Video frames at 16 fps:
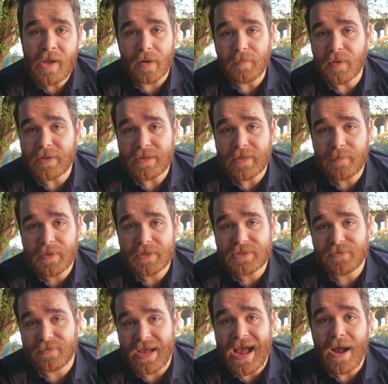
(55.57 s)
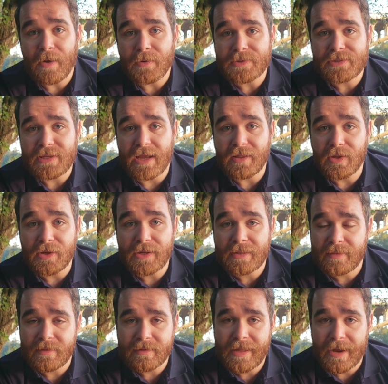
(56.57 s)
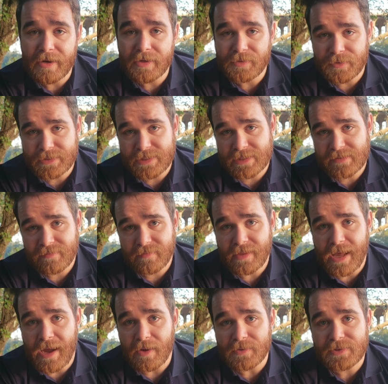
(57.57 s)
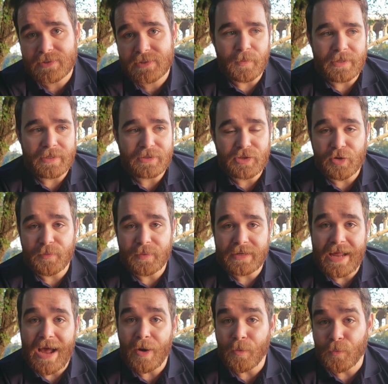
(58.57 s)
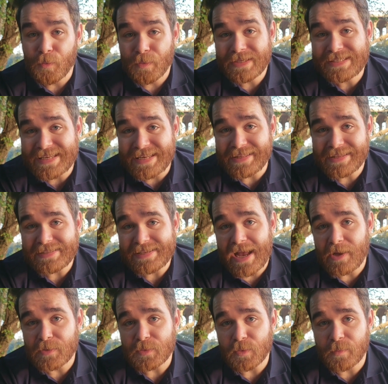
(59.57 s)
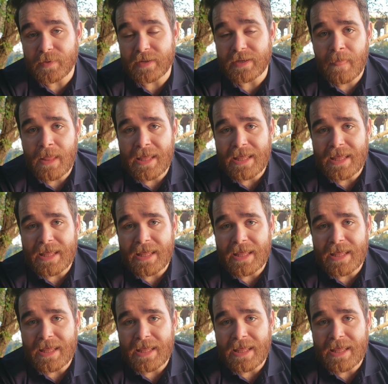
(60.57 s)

When I'm looking at a picture of a house, I look at the characteristics of the house to determine how risky this house would be.